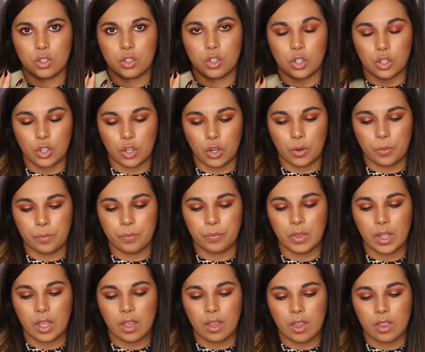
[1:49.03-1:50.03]
to do.
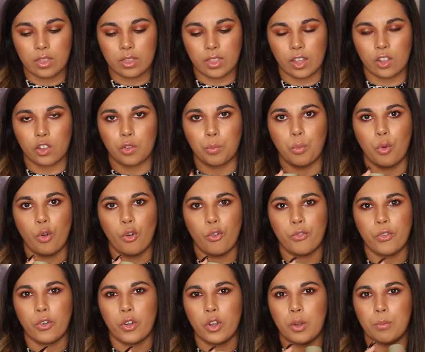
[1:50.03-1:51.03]
That's more
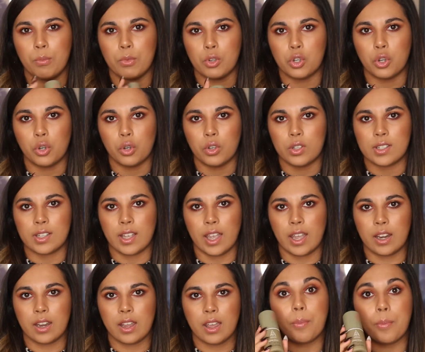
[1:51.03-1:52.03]
for mature
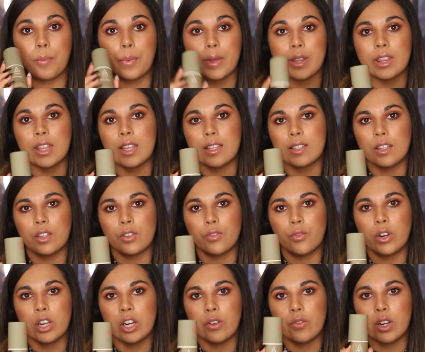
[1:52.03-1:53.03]
skin. But this is
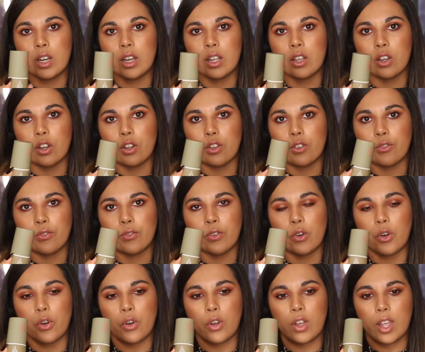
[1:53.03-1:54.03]
really good
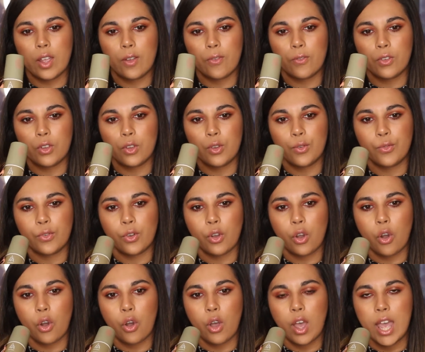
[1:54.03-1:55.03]
for if you've
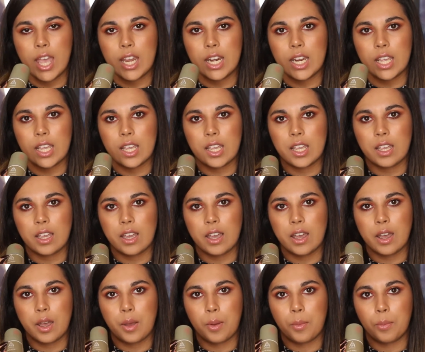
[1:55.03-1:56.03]
got any
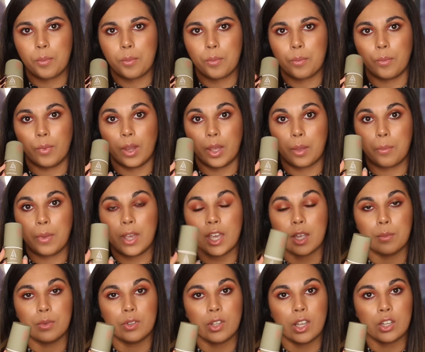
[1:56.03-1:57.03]
like
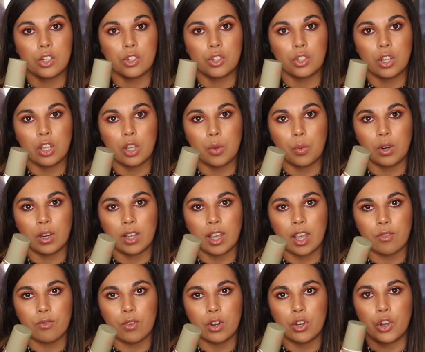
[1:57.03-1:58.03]
pigmentation that you want to
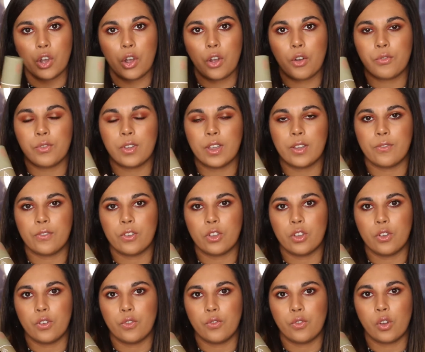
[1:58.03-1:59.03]
get rid of, if
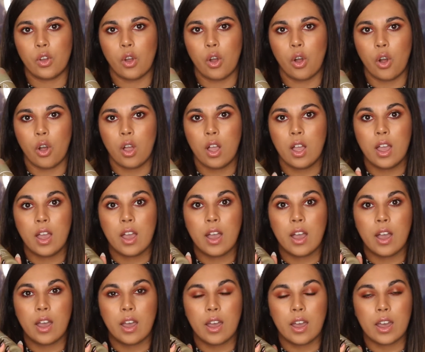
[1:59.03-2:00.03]
you've got
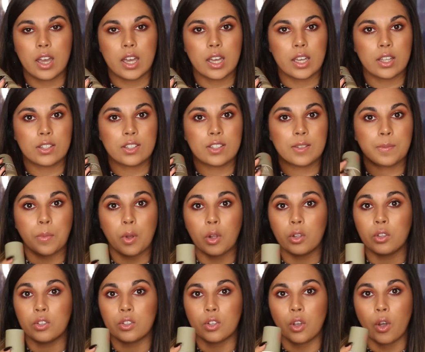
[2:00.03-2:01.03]

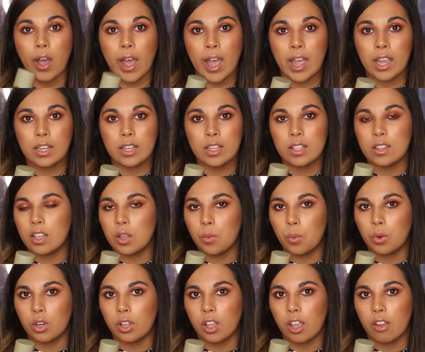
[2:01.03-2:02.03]
spots or acne that you
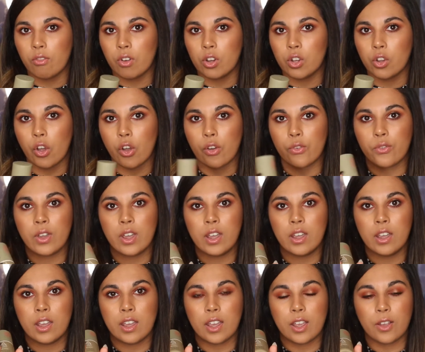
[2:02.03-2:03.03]
want to get rid of,
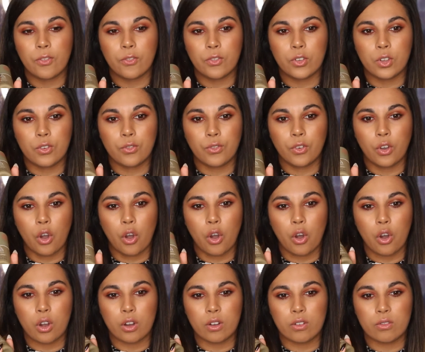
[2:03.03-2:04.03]
if you've
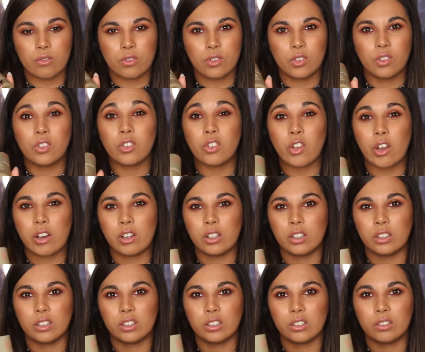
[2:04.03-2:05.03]
got
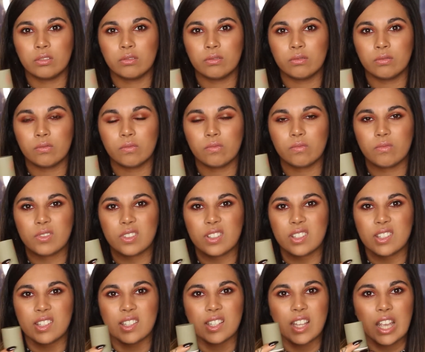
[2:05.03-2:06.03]
dull
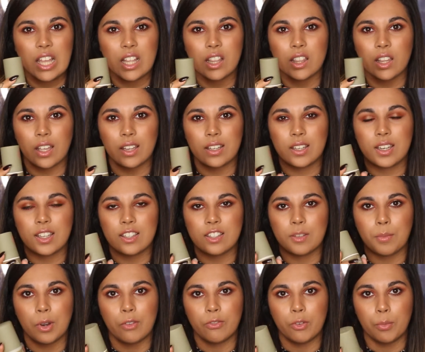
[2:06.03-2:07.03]
skin that
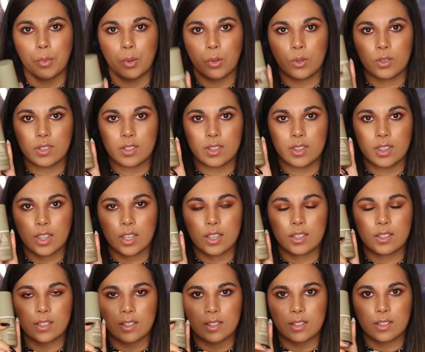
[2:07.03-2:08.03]
needs a bit of a boost,
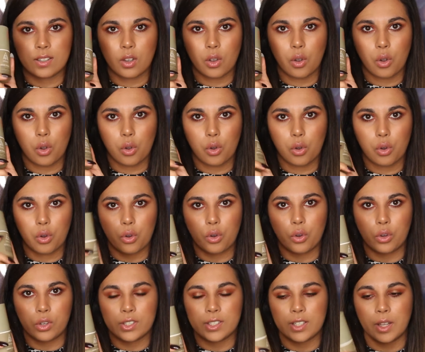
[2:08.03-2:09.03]
this is
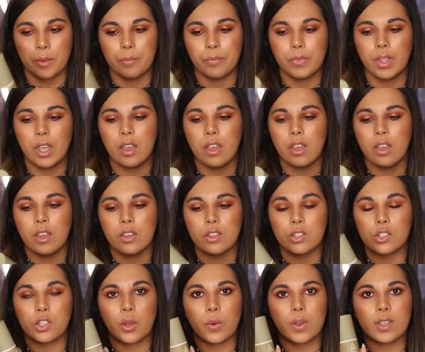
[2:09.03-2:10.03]
awesome.
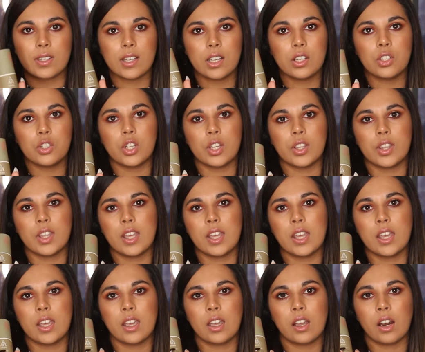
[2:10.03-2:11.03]
So essentially
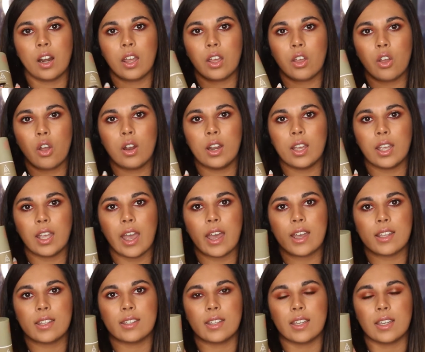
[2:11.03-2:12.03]
the glycolic
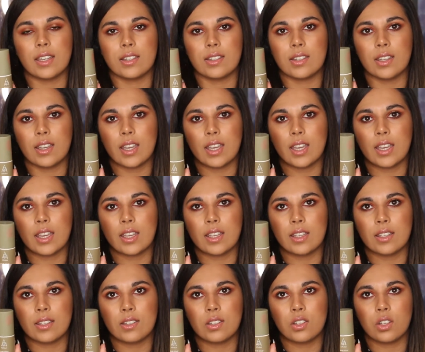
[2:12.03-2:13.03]
acid
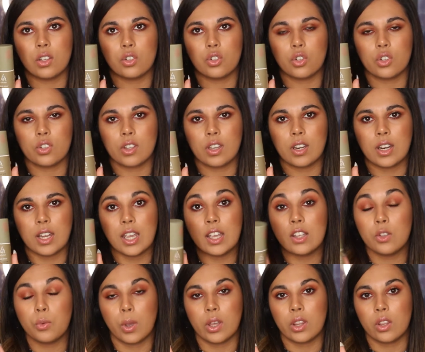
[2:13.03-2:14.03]
is just going to
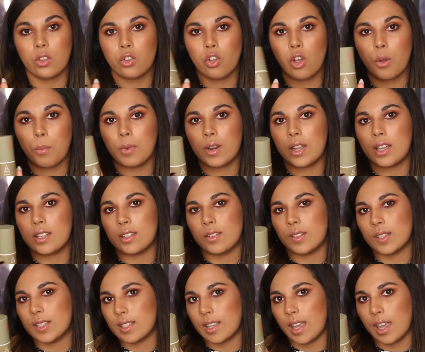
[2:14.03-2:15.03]
eat away the top layers
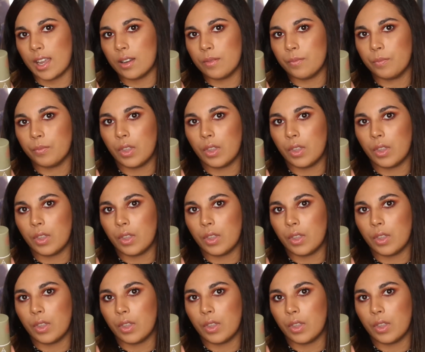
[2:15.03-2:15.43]
of your skin,